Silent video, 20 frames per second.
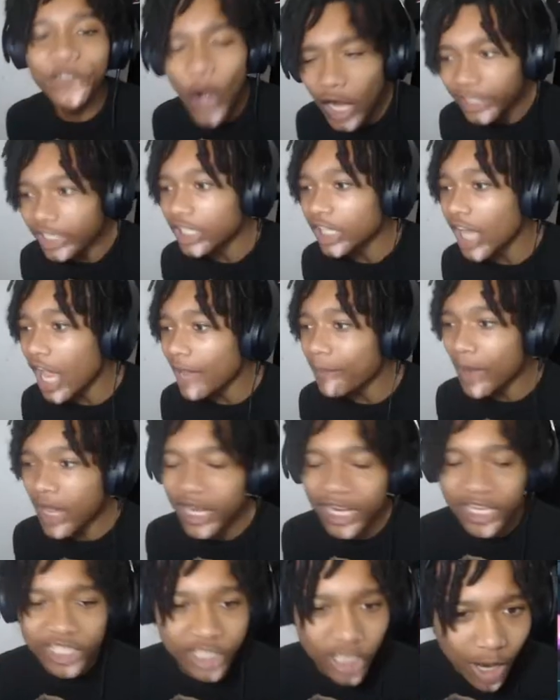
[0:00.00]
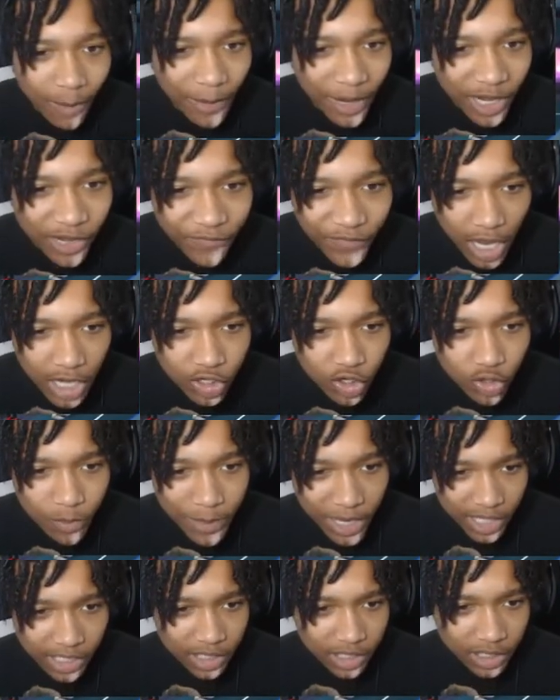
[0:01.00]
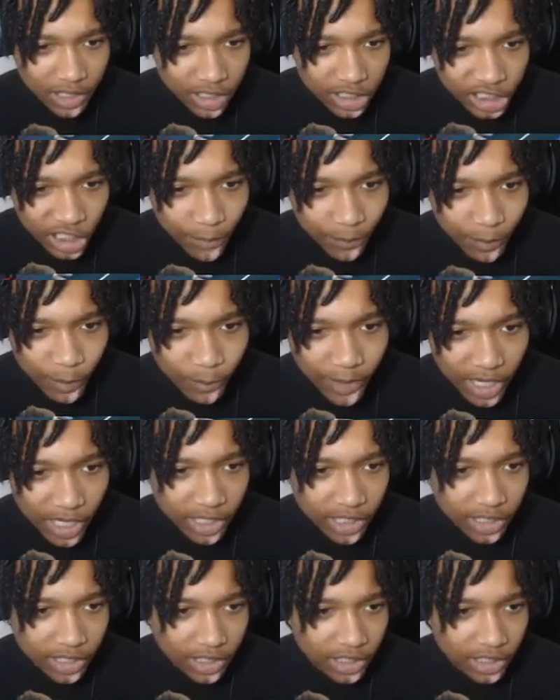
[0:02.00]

fucking like button and sub button if y'all new, man. Simple, bruh.